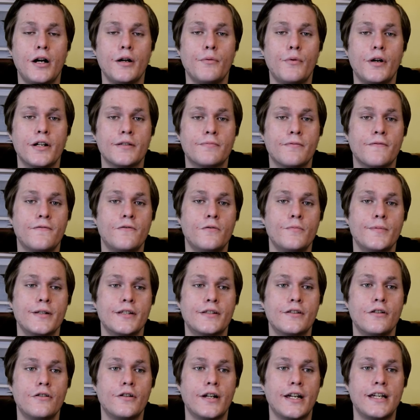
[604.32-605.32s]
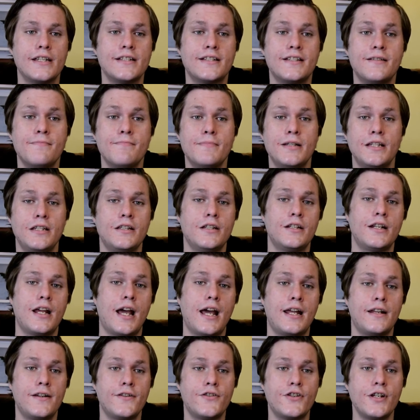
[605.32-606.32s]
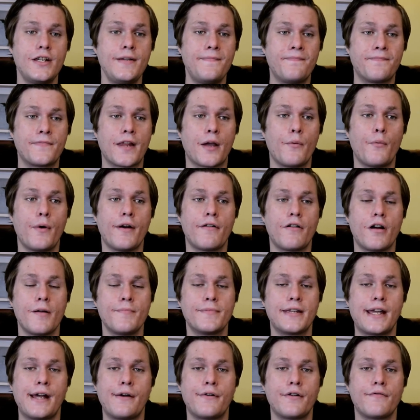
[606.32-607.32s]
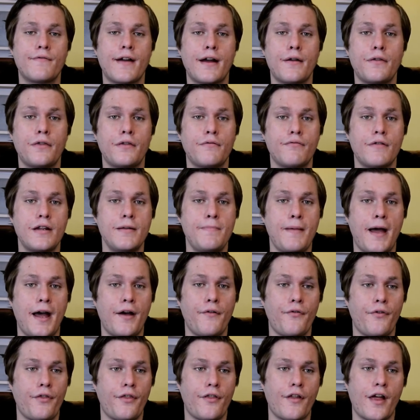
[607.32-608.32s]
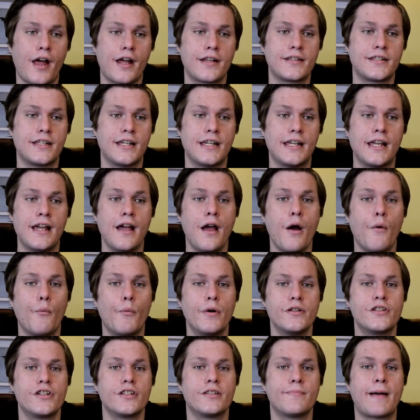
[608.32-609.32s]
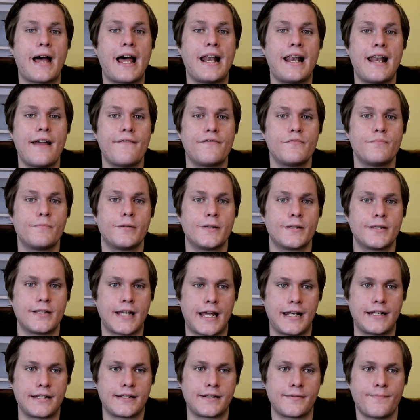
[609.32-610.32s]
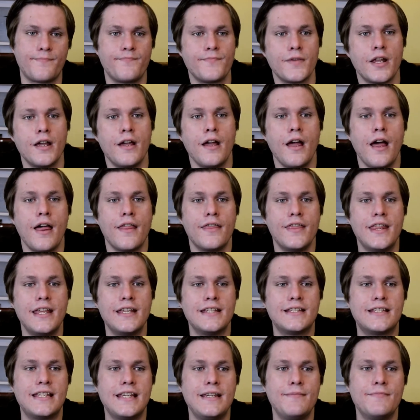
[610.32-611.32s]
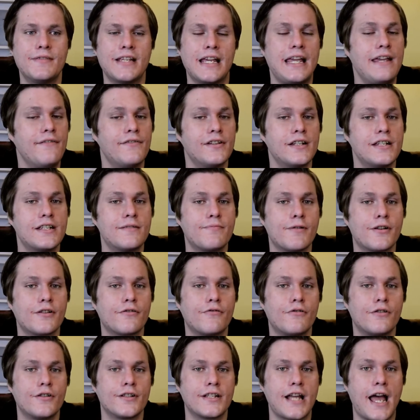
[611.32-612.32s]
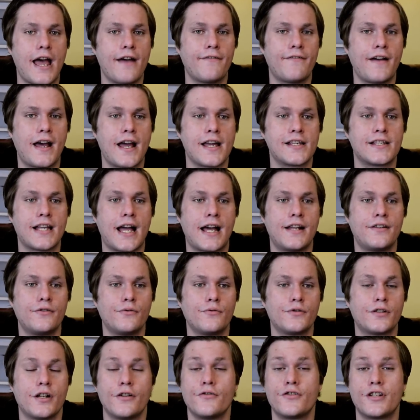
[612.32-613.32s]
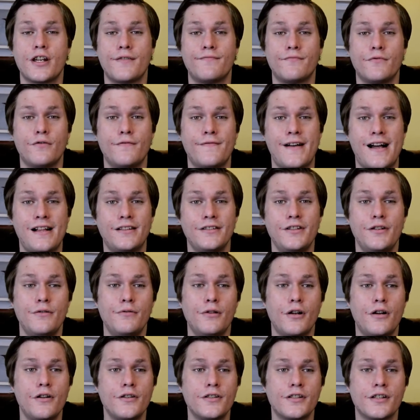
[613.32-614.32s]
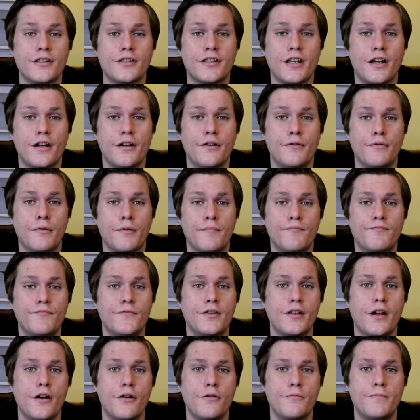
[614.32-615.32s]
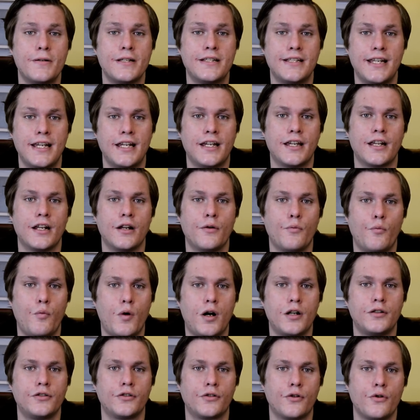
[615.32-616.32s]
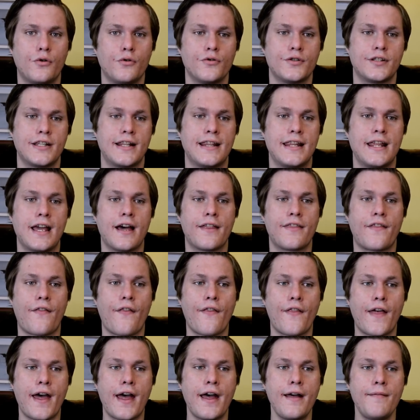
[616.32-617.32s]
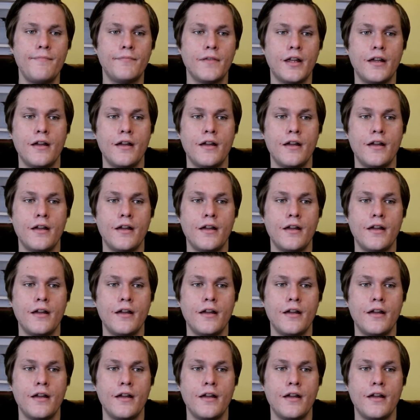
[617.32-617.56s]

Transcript: worst performing stock is Dominion Energy, where I'm down around £3.30, which is about 11%. It seems evenly spread across FX and also general value loss, so no particular one causing the other there.